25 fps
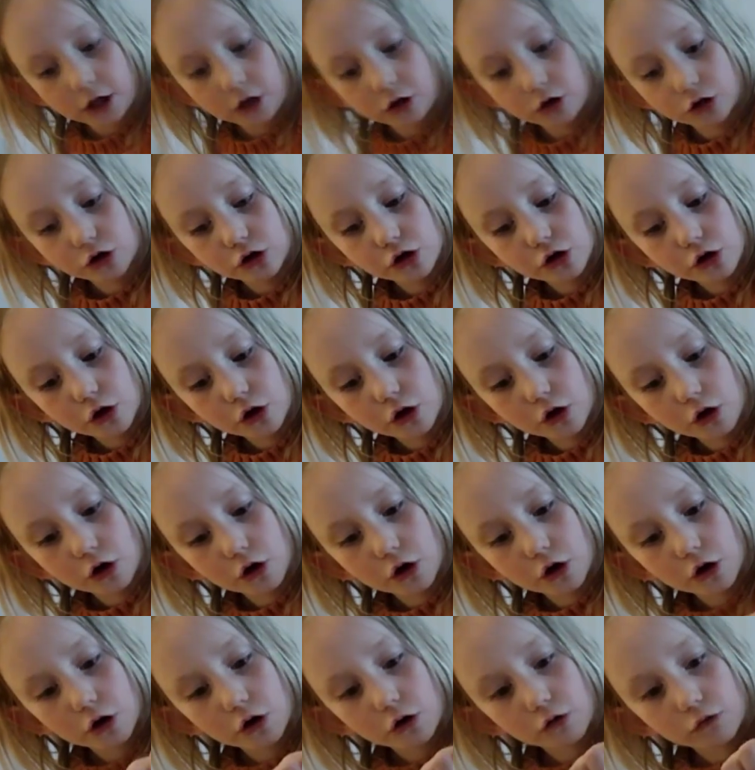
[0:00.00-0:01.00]
Here's
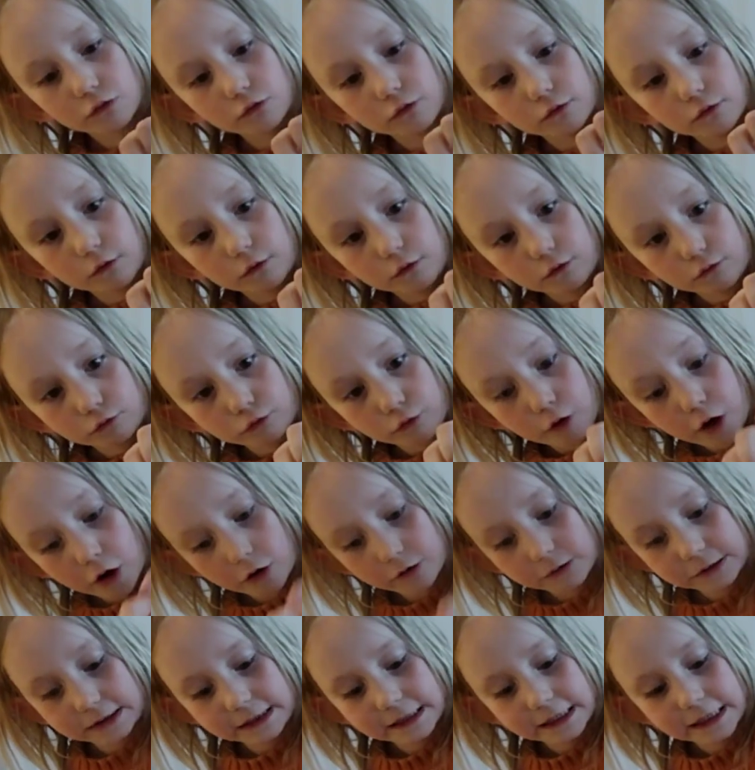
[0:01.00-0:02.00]
her
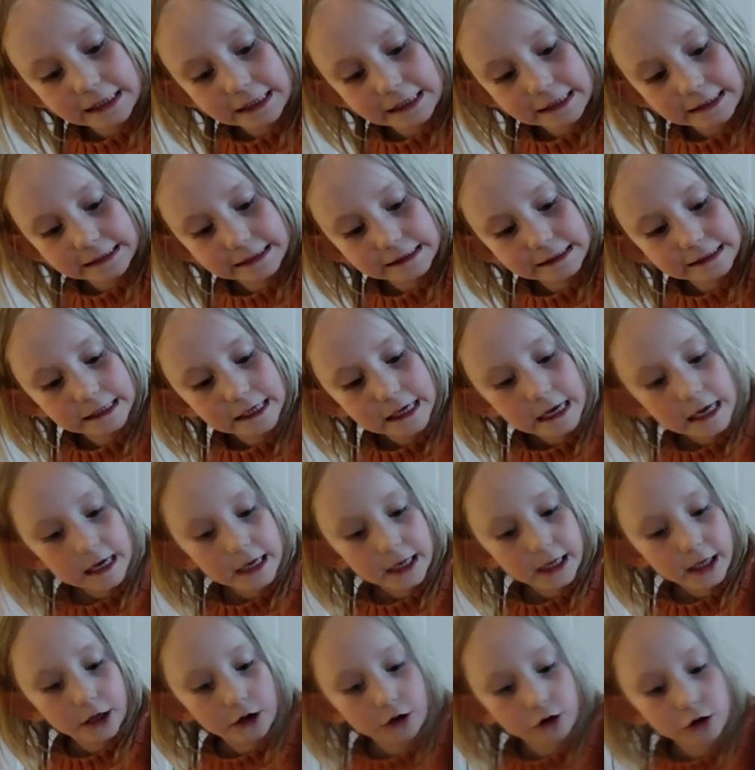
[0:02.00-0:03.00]
roses.
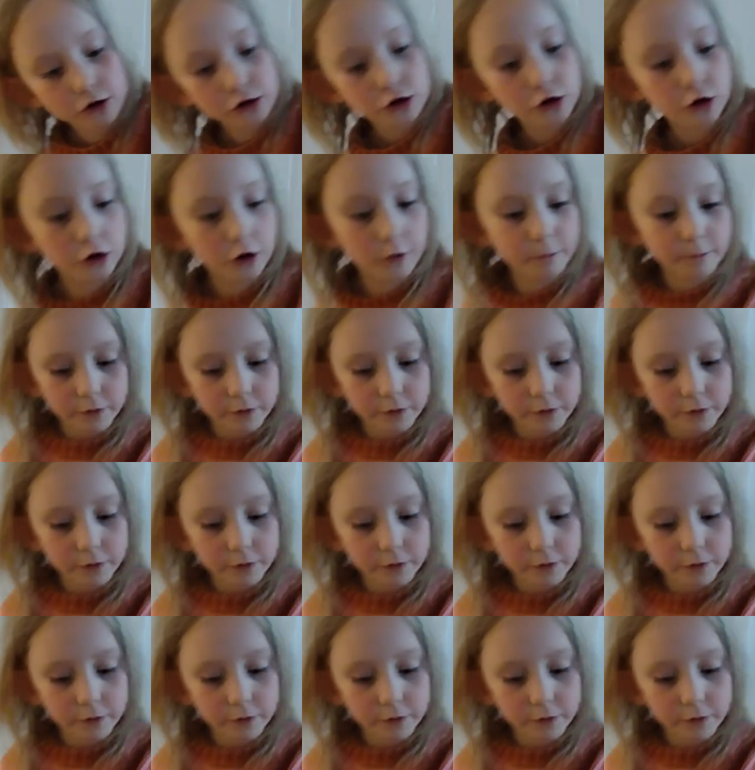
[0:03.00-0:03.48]
Here's her